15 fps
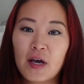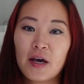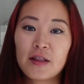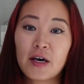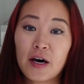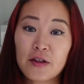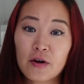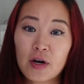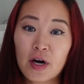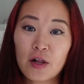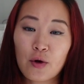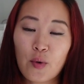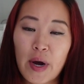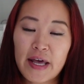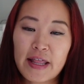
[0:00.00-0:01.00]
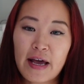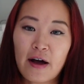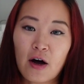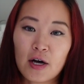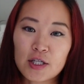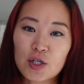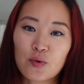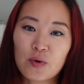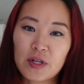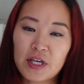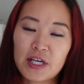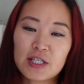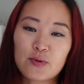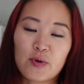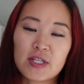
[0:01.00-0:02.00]
The other colorway that also
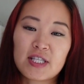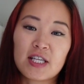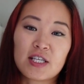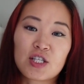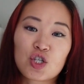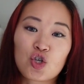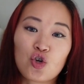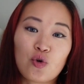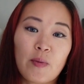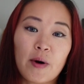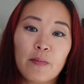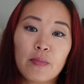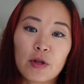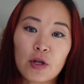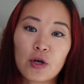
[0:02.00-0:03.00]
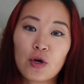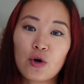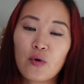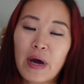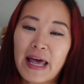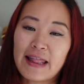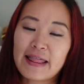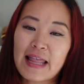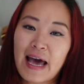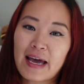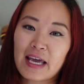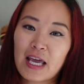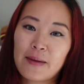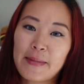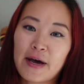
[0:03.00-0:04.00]
released was the scuba blue, and that
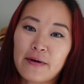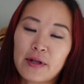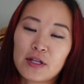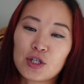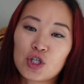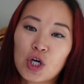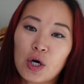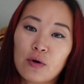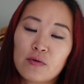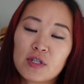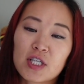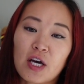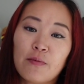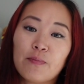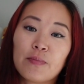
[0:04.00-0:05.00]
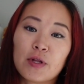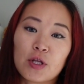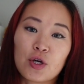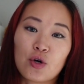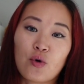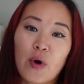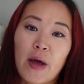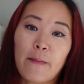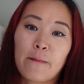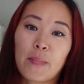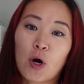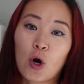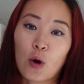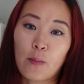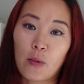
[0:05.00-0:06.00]
came out in tones of blue and
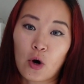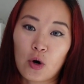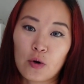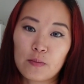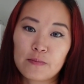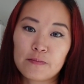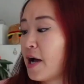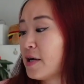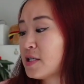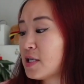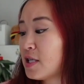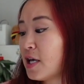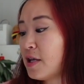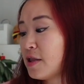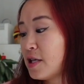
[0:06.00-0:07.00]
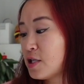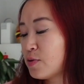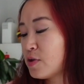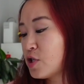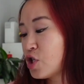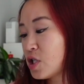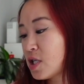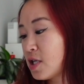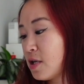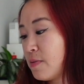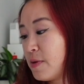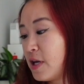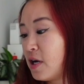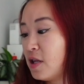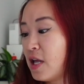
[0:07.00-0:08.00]
purple. also thought this was just going to
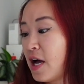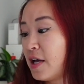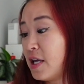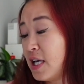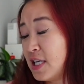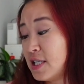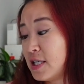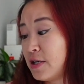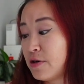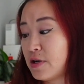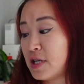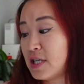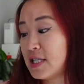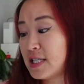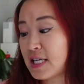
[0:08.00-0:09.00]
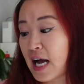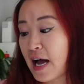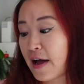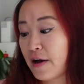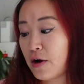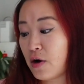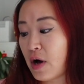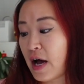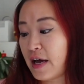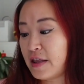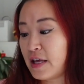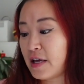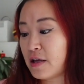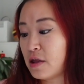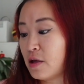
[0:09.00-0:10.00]
be a lot easier to style. I
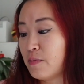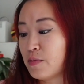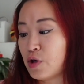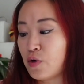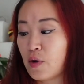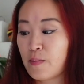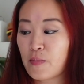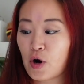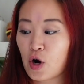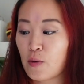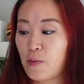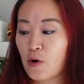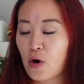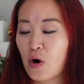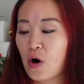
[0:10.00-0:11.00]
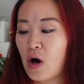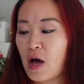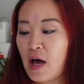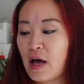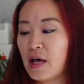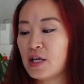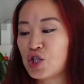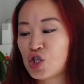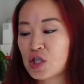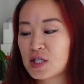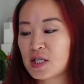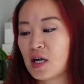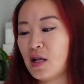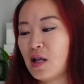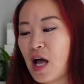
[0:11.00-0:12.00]
think the blue and purple is
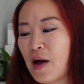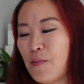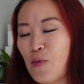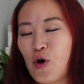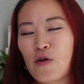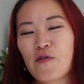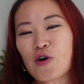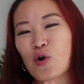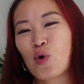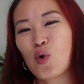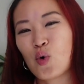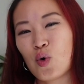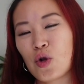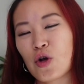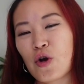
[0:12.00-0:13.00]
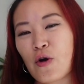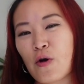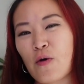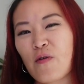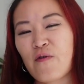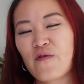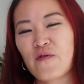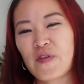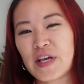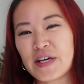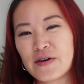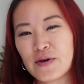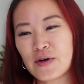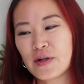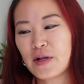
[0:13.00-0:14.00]
just a lot more of a cooler
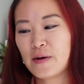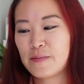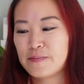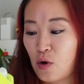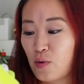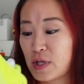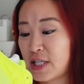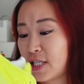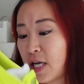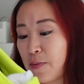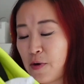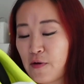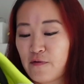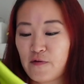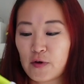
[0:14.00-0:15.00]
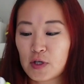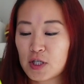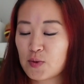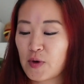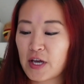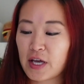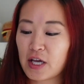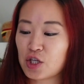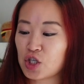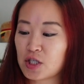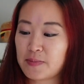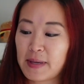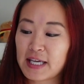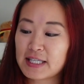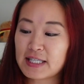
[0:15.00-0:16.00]
feel. With summer in full swing, it just
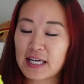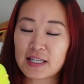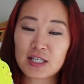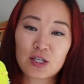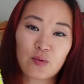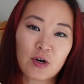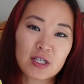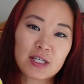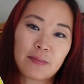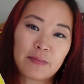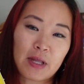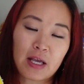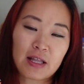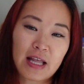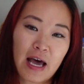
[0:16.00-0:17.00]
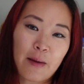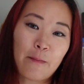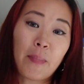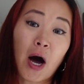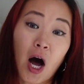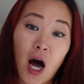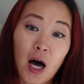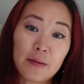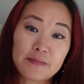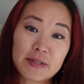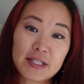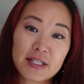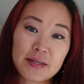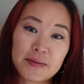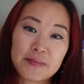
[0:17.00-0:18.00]
makes sense to wear something that
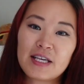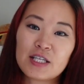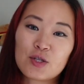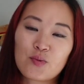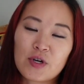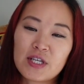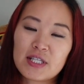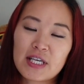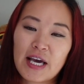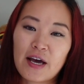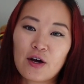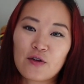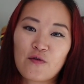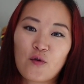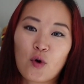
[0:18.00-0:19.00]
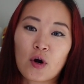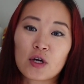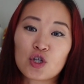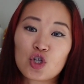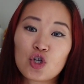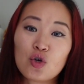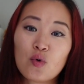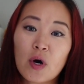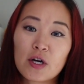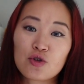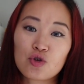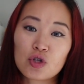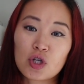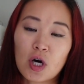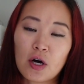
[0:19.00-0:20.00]
pops. These retailed for
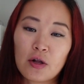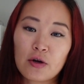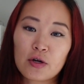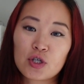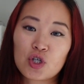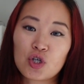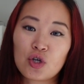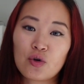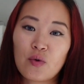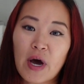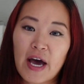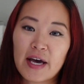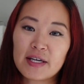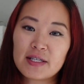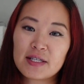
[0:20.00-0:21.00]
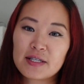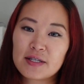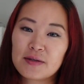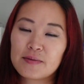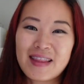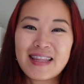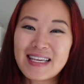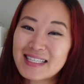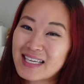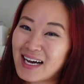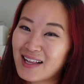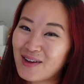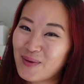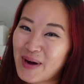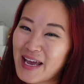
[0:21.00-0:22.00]
$200 US. This
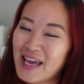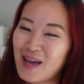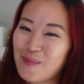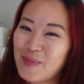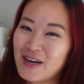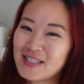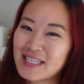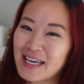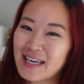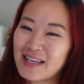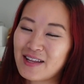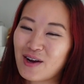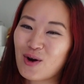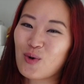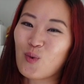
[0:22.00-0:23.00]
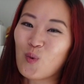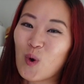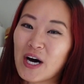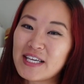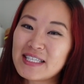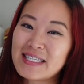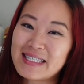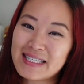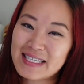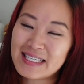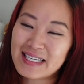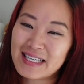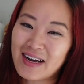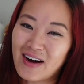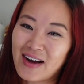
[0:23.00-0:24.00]
colorway in particular was
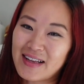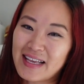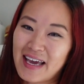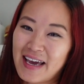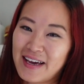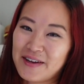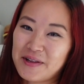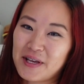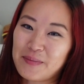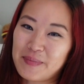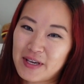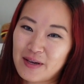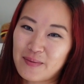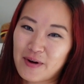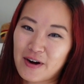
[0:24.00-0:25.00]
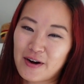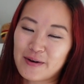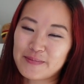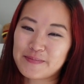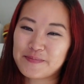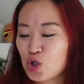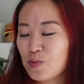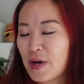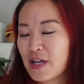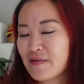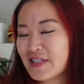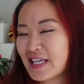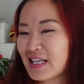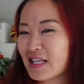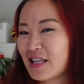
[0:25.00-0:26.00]
seen on Hailey Bieber. She might have
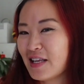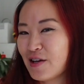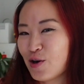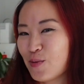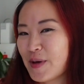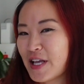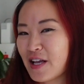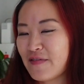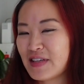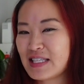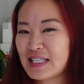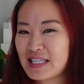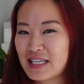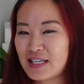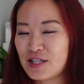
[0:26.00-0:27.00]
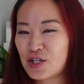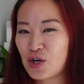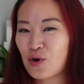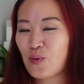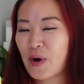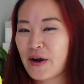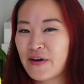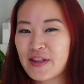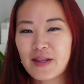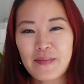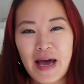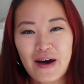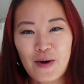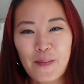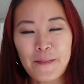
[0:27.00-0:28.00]
done a little bit of a teaser wearing them
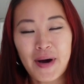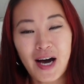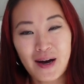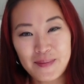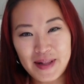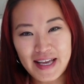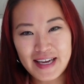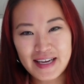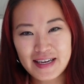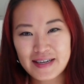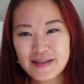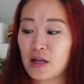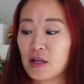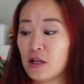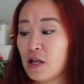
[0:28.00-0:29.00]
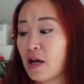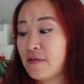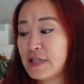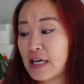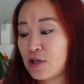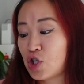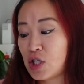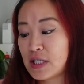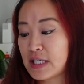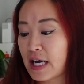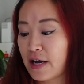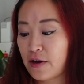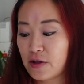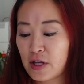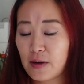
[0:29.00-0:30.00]
out in public. Loved how she
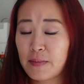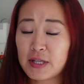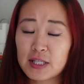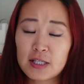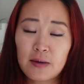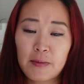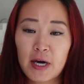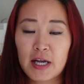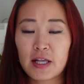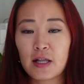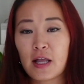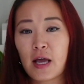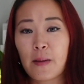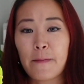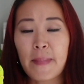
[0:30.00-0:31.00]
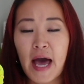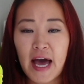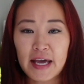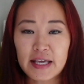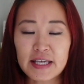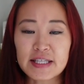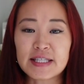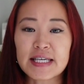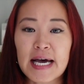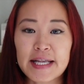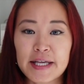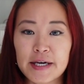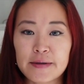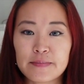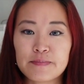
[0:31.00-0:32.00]
styled them in some kind of like baggy
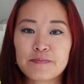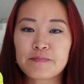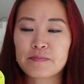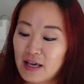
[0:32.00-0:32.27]
denim.